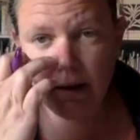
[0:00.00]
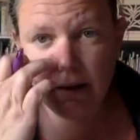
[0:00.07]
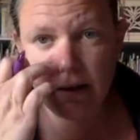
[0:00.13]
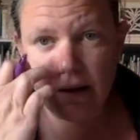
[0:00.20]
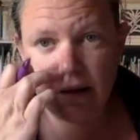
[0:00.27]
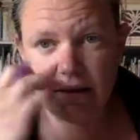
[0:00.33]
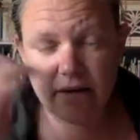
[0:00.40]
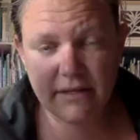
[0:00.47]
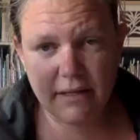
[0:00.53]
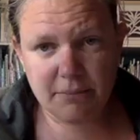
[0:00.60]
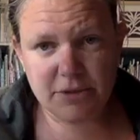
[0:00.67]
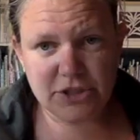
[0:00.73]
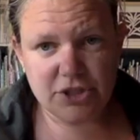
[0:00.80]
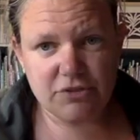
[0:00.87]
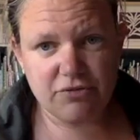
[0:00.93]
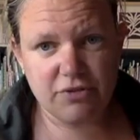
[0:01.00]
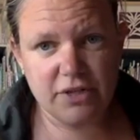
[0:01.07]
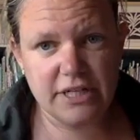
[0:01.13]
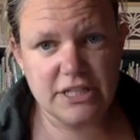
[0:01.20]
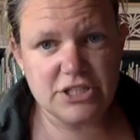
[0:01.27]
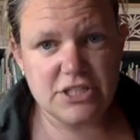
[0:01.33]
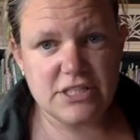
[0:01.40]
Okay, the temperature for
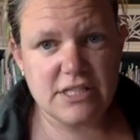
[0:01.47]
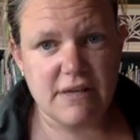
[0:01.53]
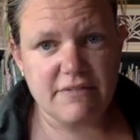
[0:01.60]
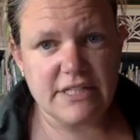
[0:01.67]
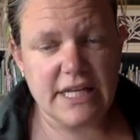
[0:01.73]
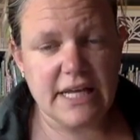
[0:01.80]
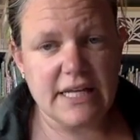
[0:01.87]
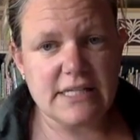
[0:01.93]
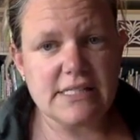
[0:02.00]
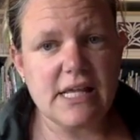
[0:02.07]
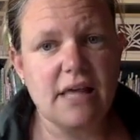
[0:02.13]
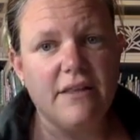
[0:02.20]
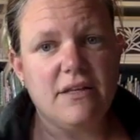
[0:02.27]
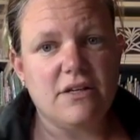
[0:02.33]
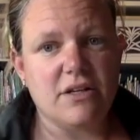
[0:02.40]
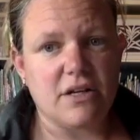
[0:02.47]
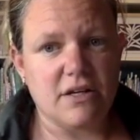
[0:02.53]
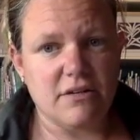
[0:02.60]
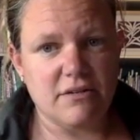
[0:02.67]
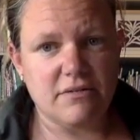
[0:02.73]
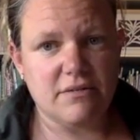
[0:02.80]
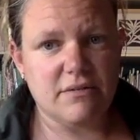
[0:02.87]
each 7 days, and then you're going to
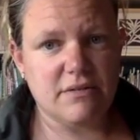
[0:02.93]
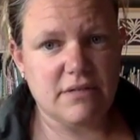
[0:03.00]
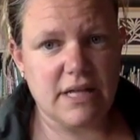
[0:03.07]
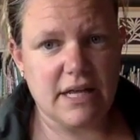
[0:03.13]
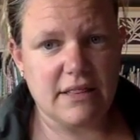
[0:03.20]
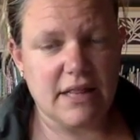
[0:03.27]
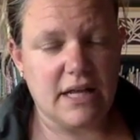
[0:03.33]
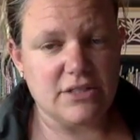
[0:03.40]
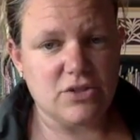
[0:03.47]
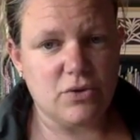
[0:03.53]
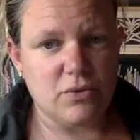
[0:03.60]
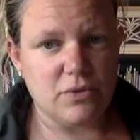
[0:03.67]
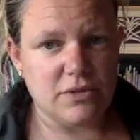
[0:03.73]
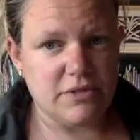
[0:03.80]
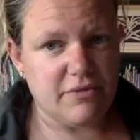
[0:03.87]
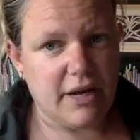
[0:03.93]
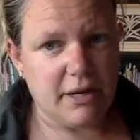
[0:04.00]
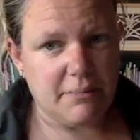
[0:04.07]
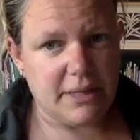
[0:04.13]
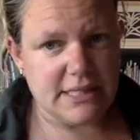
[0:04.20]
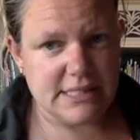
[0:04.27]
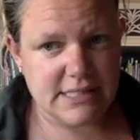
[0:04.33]
take that total and divide it
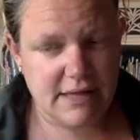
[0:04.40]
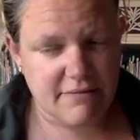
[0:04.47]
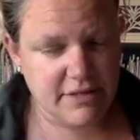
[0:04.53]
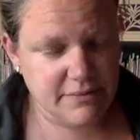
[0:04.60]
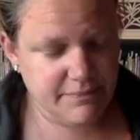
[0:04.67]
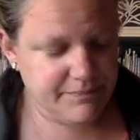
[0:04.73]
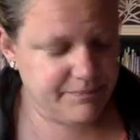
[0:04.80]
by 7.